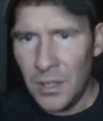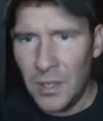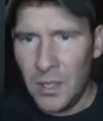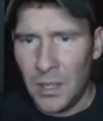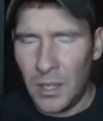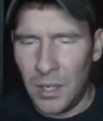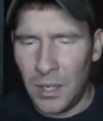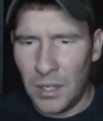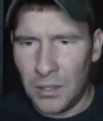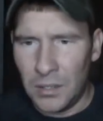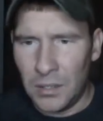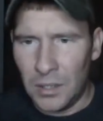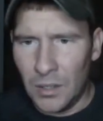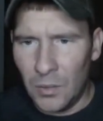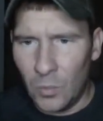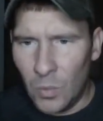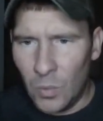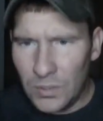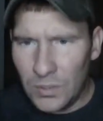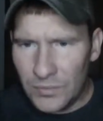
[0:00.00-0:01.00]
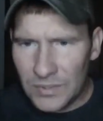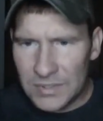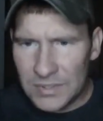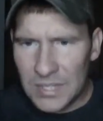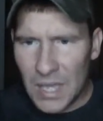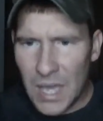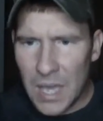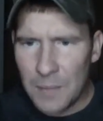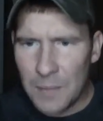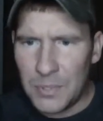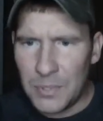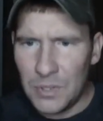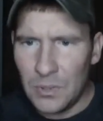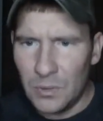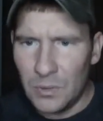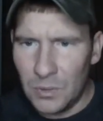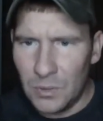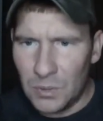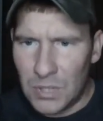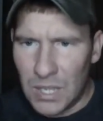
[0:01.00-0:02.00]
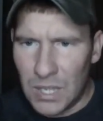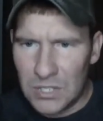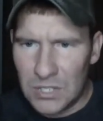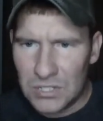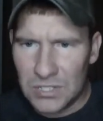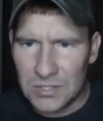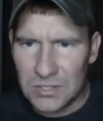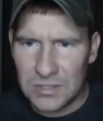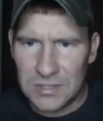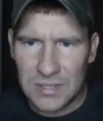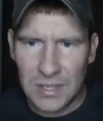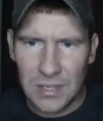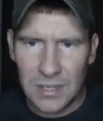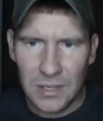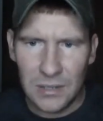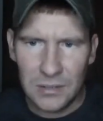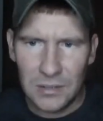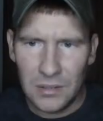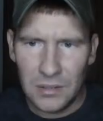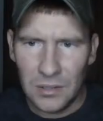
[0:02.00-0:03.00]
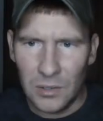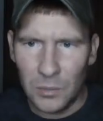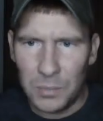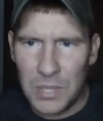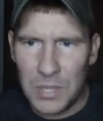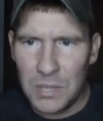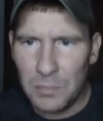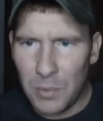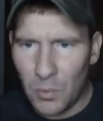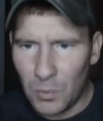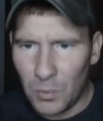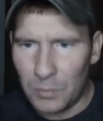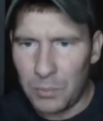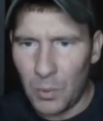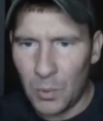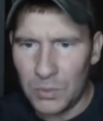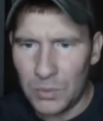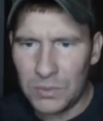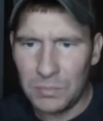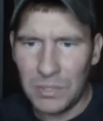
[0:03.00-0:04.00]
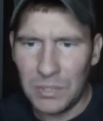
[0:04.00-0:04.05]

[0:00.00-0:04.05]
And one of the top, locations that, people report to be